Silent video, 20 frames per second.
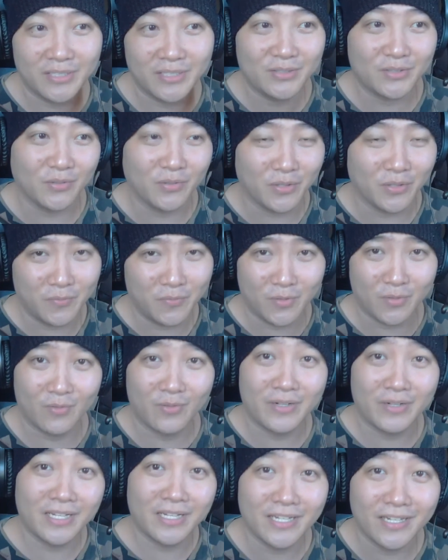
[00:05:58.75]
So if you
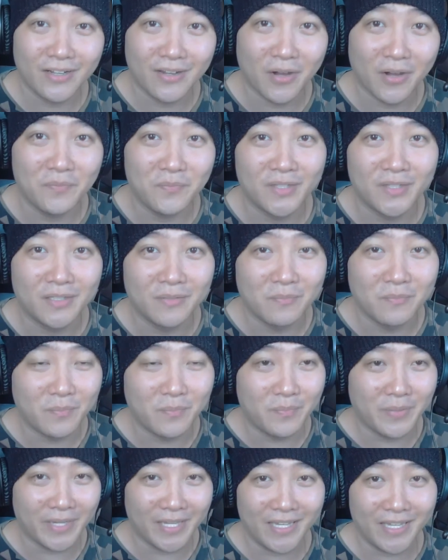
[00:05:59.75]
really love
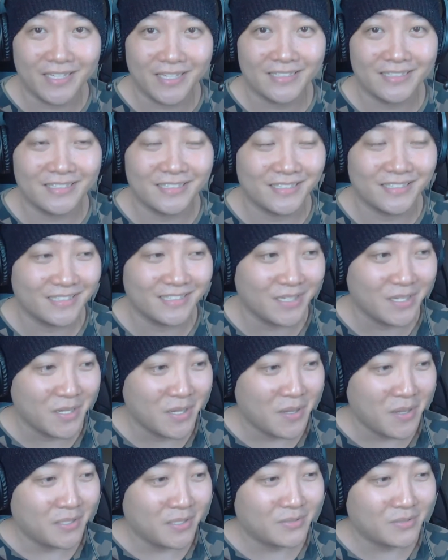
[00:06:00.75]
bass,
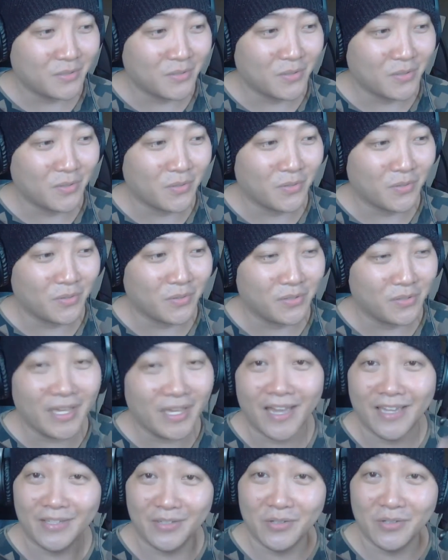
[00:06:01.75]
so yeah,
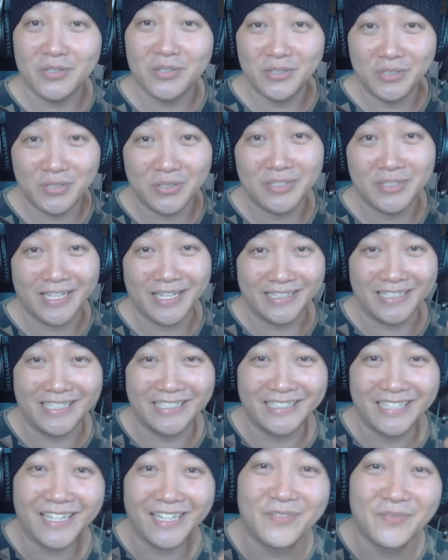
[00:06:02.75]
you should get this
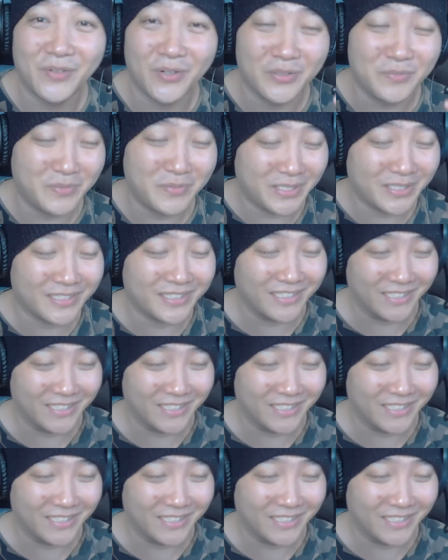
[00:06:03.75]
headphone because it's